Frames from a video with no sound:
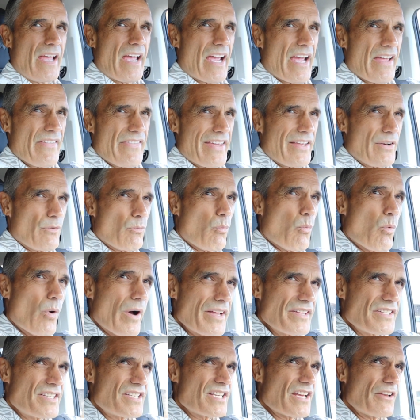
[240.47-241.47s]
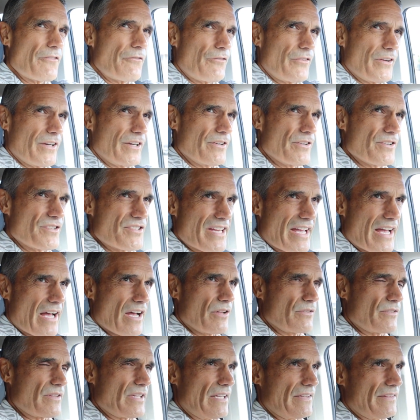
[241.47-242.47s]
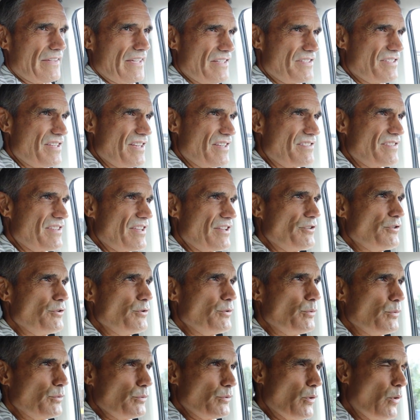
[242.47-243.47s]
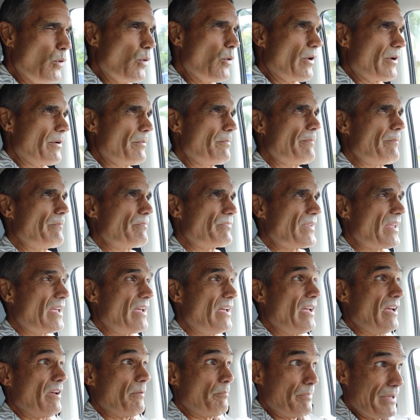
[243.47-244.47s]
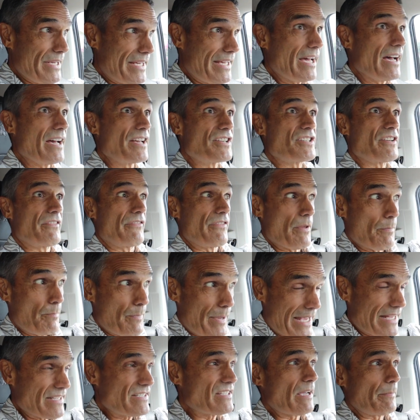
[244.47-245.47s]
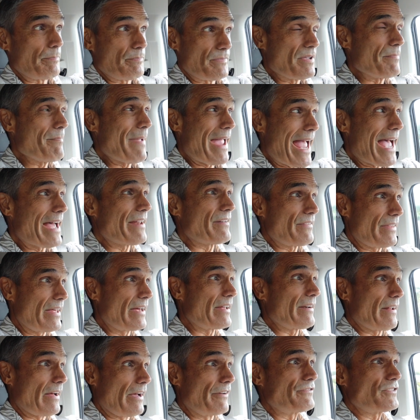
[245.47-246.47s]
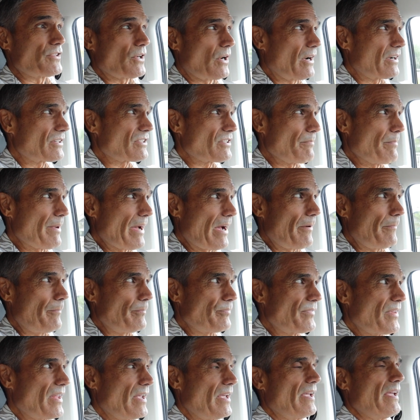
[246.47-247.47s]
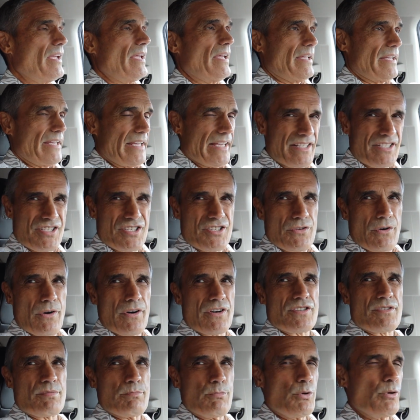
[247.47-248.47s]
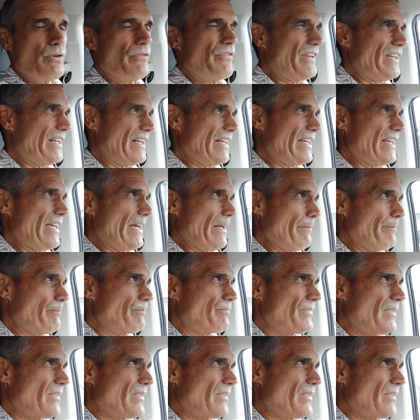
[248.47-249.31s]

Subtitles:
and then once it figures out that this is the new norm, because of the pent-up demand that I've talked about, it starts moving again.